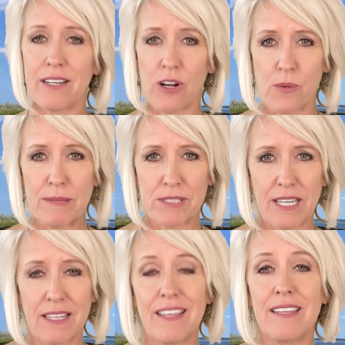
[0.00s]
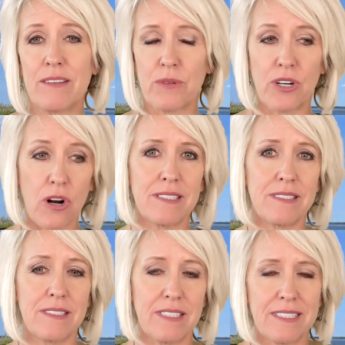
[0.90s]
our website in the regards
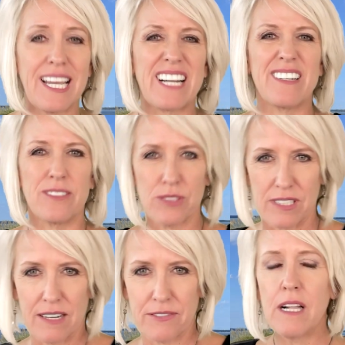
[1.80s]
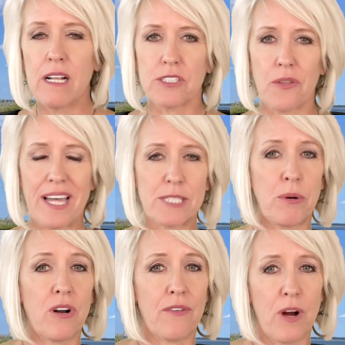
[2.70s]
to the technical stuff. So that's
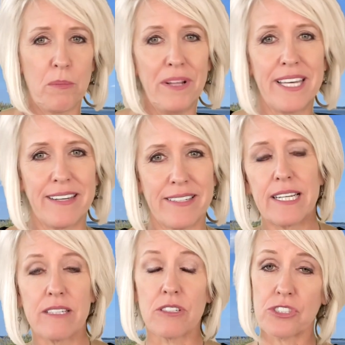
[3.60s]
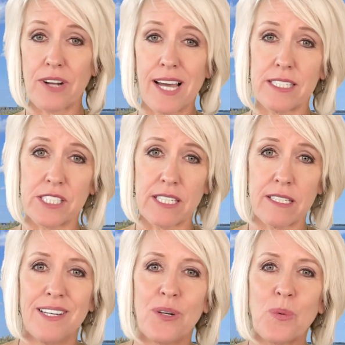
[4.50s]
part of our plan and our strategy.
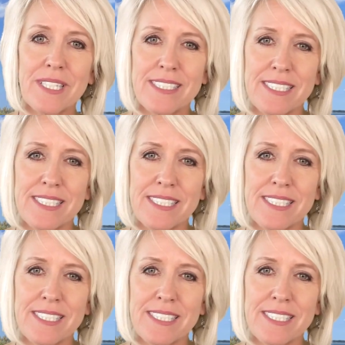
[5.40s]
What is